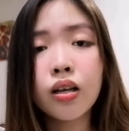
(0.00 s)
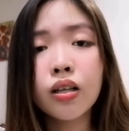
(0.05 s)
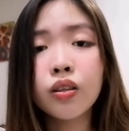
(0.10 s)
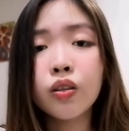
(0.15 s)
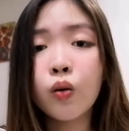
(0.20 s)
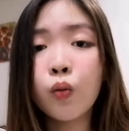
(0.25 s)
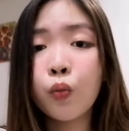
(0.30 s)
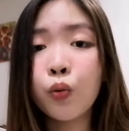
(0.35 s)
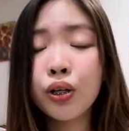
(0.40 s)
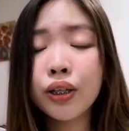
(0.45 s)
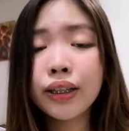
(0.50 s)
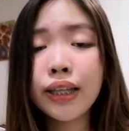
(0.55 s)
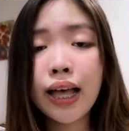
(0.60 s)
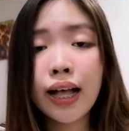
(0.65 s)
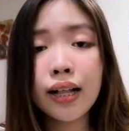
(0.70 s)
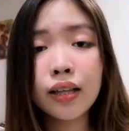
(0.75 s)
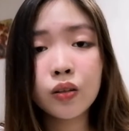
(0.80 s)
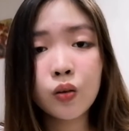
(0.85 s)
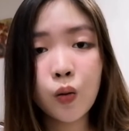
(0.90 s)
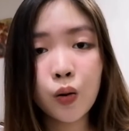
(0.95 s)
The World
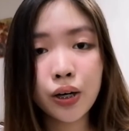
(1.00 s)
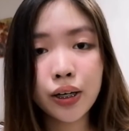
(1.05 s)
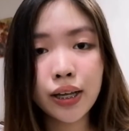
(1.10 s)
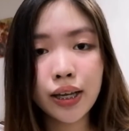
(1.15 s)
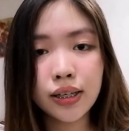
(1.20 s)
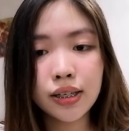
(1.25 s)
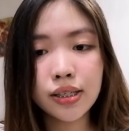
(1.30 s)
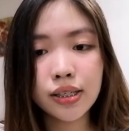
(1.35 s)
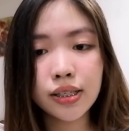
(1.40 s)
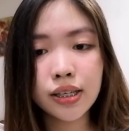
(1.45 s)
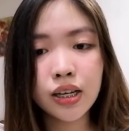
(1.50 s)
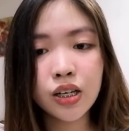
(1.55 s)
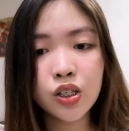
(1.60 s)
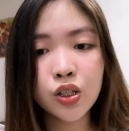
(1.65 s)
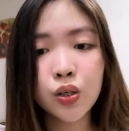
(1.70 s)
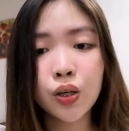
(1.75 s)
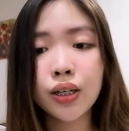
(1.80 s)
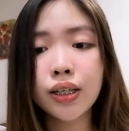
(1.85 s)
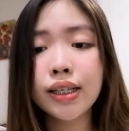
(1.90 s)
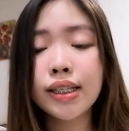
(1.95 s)
Health
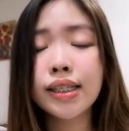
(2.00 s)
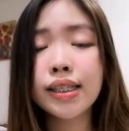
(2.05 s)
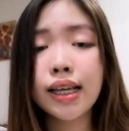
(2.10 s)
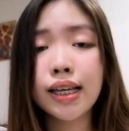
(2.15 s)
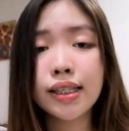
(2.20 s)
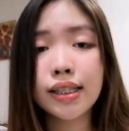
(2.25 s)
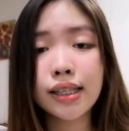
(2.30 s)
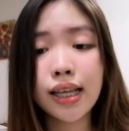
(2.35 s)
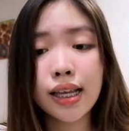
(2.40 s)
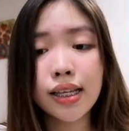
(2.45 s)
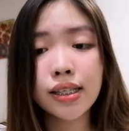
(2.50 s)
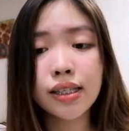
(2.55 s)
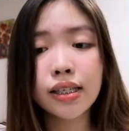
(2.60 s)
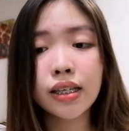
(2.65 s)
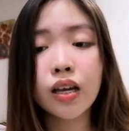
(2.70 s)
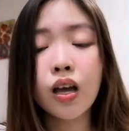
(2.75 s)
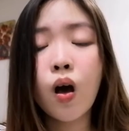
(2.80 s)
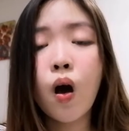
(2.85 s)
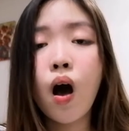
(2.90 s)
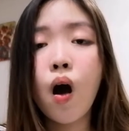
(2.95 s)
Organization is
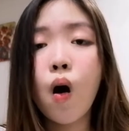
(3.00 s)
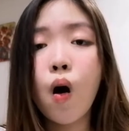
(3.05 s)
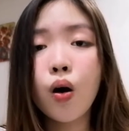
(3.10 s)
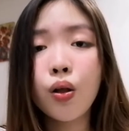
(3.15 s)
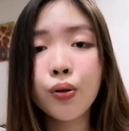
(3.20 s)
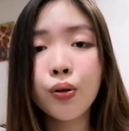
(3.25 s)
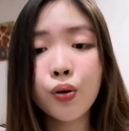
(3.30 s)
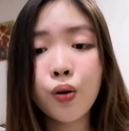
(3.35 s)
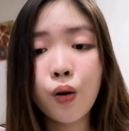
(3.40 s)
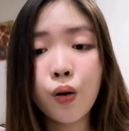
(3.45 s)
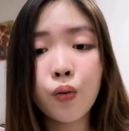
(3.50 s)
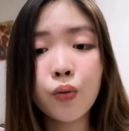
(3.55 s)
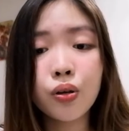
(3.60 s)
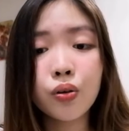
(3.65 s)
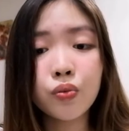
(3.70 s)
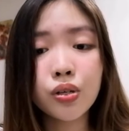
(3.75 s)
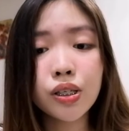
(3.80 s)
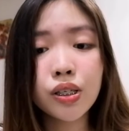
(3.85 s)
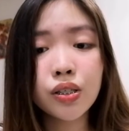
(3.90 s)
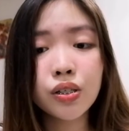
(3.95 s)
assessing
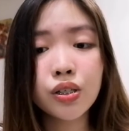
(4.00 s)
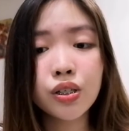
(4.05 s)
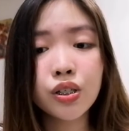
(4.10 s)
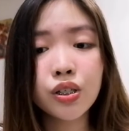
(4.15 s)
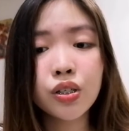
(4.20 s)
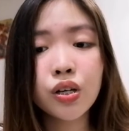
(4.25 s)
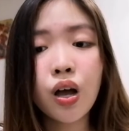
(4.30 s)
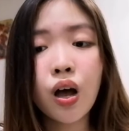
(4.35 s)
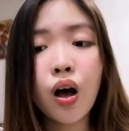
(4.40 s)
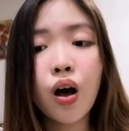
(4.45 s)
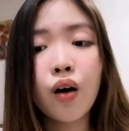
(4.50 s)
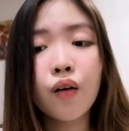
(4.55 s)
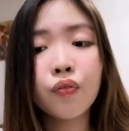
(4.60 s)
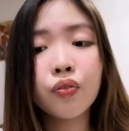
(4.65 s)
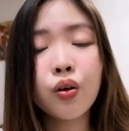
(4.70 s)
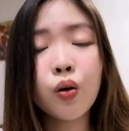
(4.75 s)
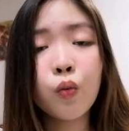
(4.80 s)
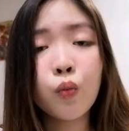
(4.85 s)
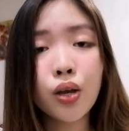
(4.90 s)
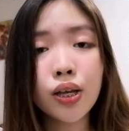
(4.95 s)
ongoing research of
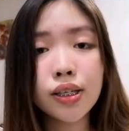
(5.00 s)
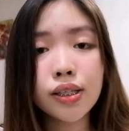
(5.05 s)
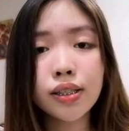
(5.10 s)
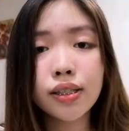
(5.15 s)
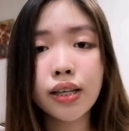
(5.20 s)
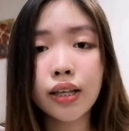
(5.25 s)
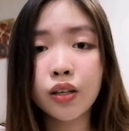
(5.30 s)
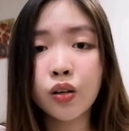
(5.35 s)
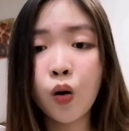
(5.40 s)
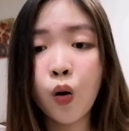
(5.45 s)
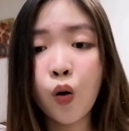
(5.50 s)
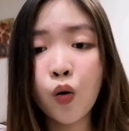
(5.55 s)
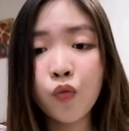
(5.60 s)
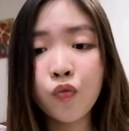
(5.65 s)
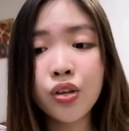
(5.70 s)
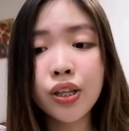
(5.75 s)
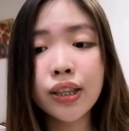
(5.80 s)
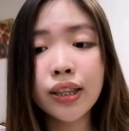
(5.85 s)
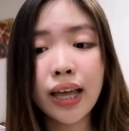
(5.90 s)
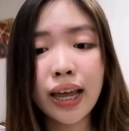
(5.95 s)
the ways that
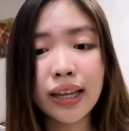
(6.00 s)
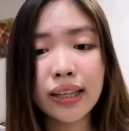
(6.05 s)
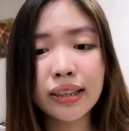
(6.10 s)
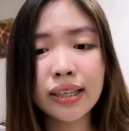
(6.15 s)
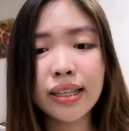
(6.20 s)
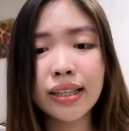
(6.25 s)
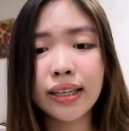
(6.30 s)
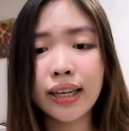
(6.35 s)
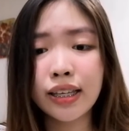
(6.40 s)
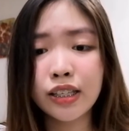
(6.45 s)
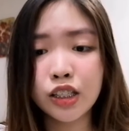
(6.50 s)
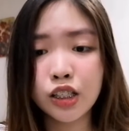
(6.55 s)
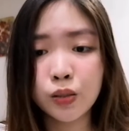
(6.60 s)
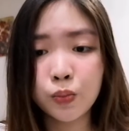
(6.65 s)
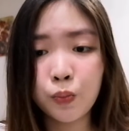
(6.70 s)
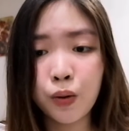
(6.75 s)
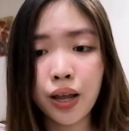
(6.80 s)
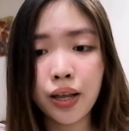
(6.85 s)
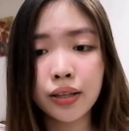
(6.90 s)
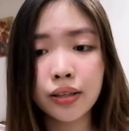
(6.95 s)
COVID-19 can
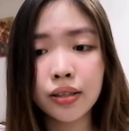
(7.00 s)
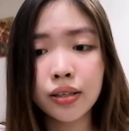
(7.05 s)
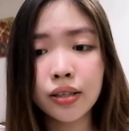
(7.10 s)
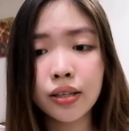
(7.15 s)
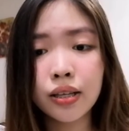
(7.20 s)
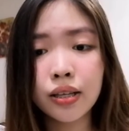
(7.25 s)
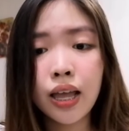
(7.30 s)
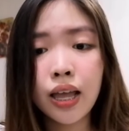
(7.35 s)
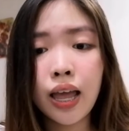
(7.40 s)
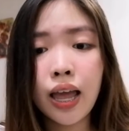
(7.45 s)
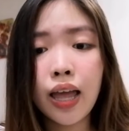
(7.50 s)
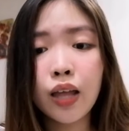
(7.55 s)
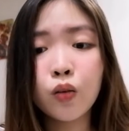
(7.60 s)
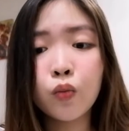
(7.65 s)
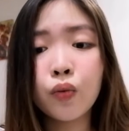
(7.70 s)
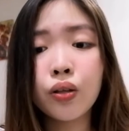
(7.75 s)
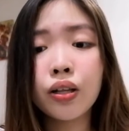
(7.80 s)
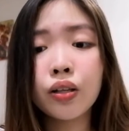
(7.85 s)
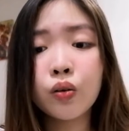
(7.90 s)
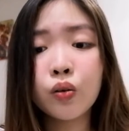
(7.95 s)
spread and
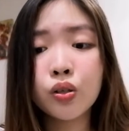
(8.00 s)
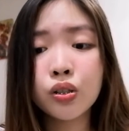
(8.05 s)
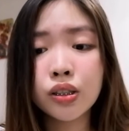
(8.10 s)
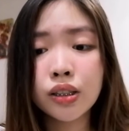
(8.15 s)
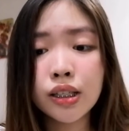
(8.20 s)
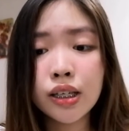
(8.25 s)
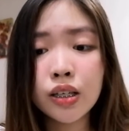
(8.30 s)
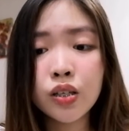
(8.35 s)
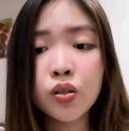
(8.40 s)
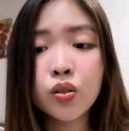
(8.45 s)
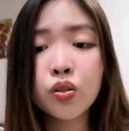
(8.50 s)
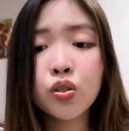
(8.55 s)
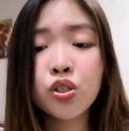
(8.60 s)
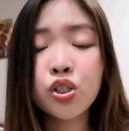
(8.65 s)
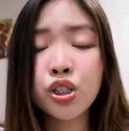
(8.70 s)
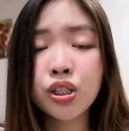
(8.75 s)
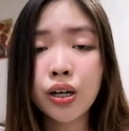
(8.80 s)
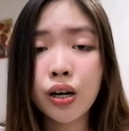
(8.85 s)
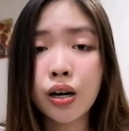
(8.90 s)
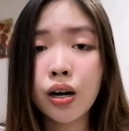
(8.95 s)
will continue to
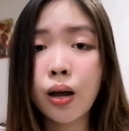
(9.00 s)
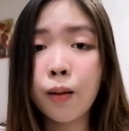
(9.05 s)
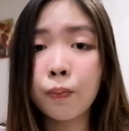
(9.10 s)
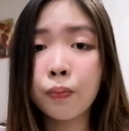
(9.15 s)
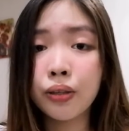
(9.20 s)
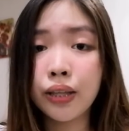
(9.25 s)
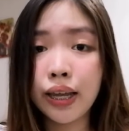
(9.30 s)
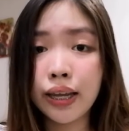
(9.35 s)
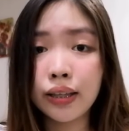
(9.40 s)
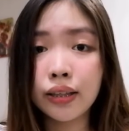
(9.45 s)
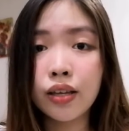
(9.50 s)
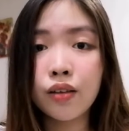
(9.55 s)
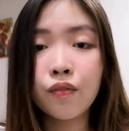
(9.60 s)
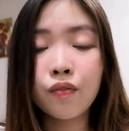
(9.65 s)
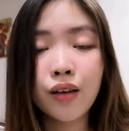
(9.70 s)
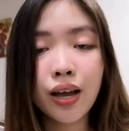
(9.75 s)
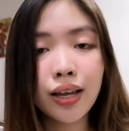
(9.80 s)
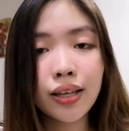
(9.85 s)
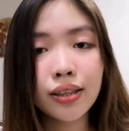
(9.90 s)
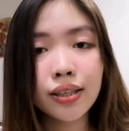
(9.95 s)
share updated
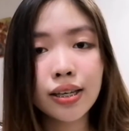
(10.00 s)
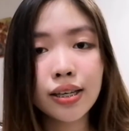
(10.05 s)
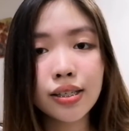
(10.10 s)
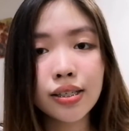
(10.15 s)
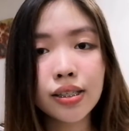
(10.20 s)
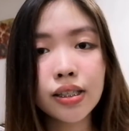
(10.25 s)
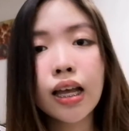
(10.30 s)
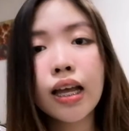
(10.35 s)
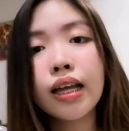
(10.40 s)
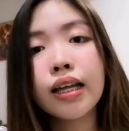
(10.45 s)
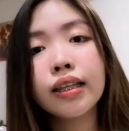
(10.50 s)
findings.